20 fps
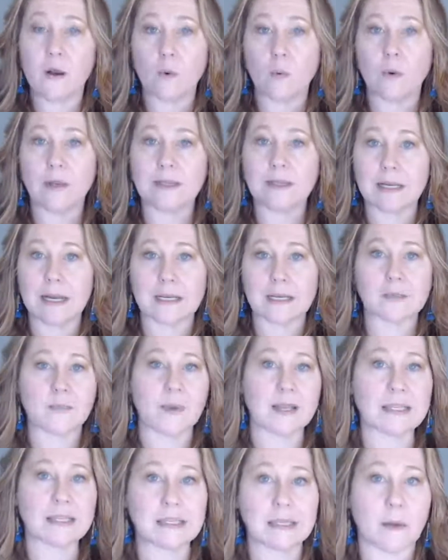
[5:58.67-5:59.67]
what the next
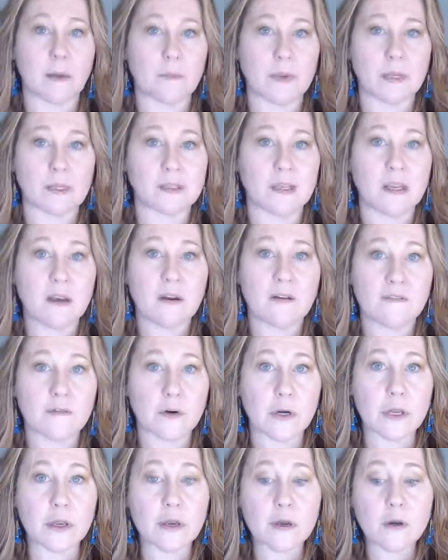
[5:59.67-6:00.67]
best step is for
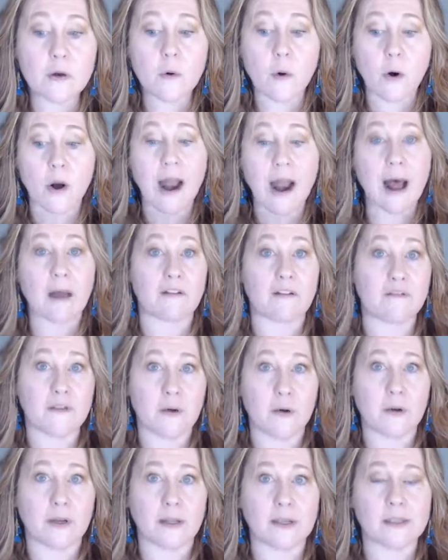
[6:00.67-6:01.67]
you or how to
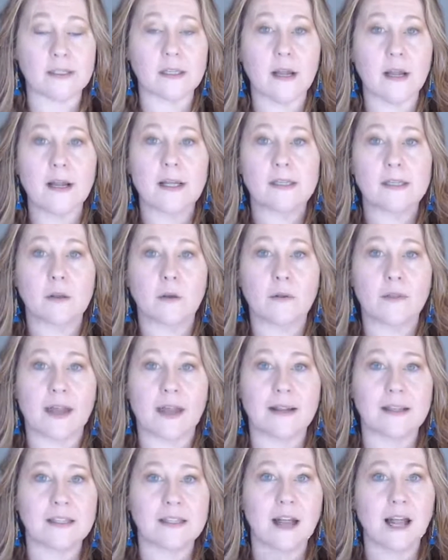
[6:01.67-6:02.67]
focus so that
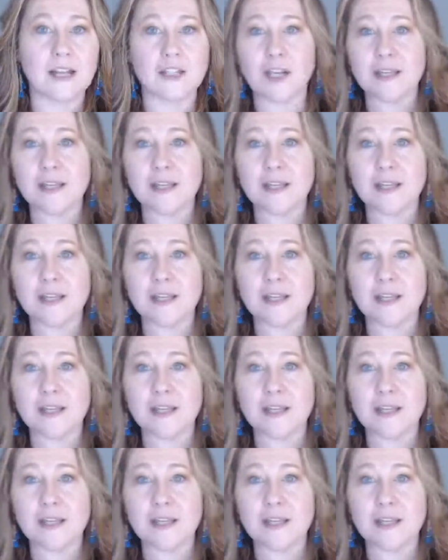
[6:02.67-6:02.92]
it's not